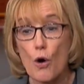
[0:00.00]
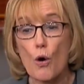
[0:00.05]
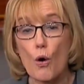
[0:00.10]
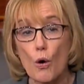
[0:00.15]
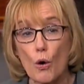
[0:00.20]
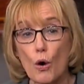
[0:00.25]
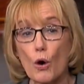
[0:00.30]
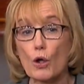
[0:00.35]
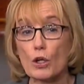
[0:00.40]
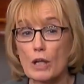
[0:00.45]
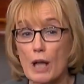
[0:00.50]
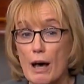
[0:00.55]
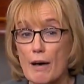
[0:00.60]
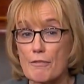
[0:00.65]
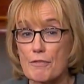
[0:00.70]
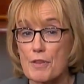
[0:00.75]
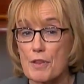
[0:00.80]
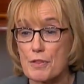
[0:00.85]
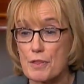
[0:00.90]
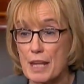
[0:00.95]
all
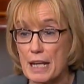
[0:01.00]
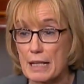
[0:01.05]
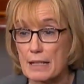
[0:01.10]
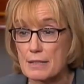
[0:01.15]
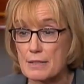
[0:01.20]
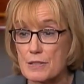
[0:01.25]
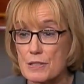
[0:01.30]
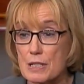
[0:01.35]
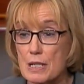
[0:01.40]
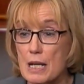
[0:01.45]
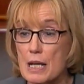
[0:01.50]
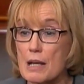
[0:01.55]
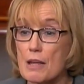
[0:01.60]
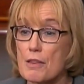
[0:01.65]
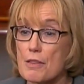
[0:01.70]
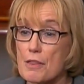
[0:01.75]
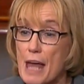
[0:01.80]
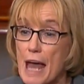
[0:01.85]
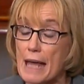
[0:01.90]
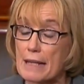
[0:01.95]
of the things
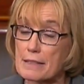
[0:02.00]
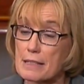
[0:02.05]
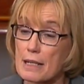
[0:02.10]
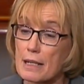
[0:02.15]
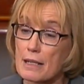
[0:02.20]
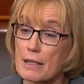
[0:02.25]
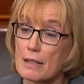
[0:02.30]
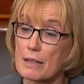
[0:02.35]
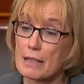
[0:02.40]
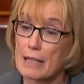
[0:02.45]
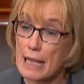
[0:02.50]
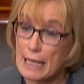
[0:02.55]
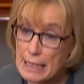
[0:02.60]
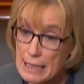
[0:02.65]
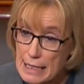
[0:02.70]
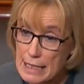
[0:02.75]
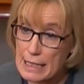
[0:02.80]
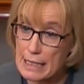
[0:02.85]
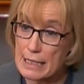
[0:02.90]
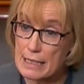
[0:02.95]
that they
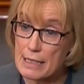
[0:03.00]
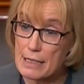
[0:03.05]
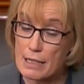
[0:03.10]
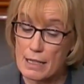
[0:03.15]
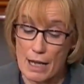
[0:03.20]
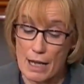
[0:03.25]
need